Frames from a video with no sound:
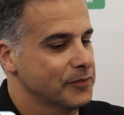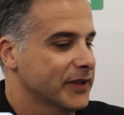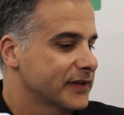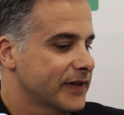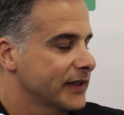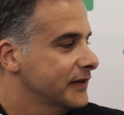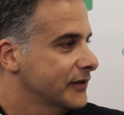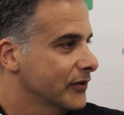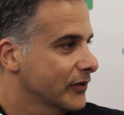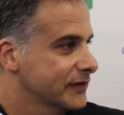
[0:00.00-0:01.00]
but they
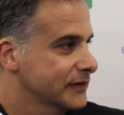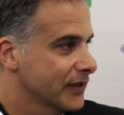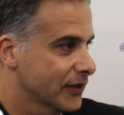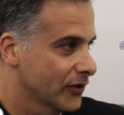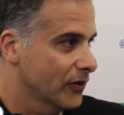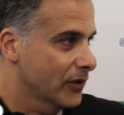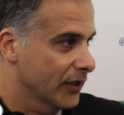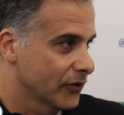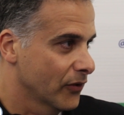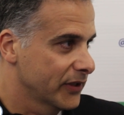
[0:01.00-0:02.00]
did not
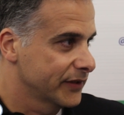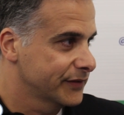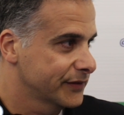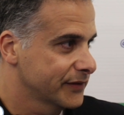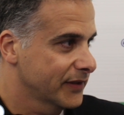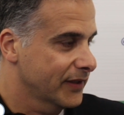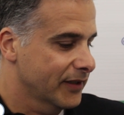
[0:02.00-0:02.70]
acknowledge.